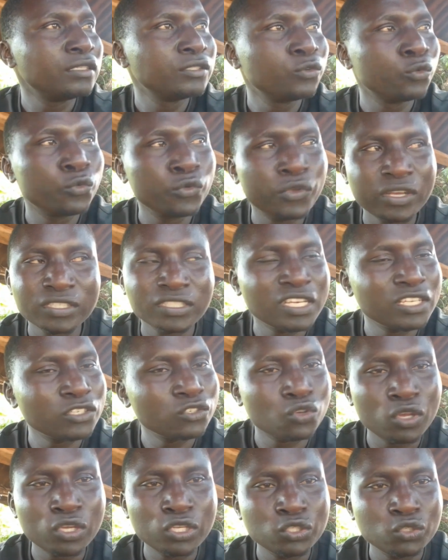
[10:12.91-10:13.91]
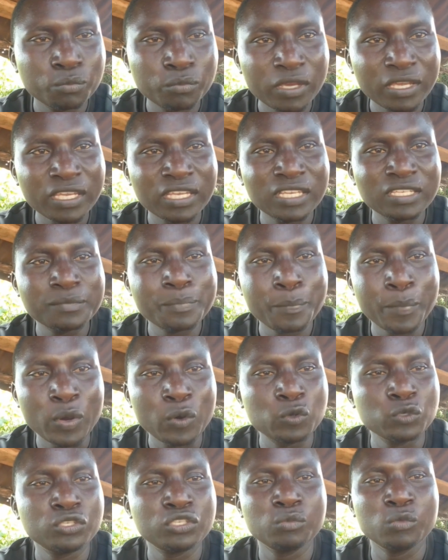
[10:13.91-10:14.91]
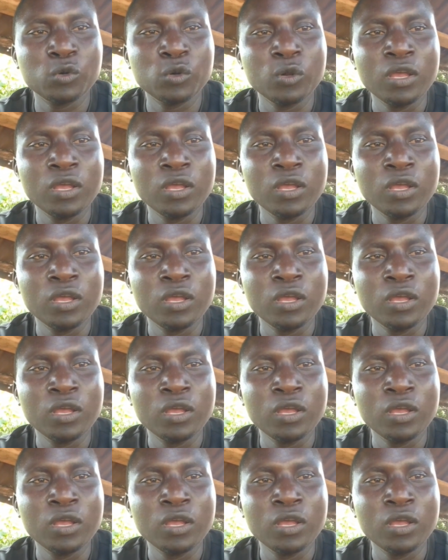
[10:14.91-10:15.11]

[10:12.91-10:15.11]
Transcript: we are just going to make it possible.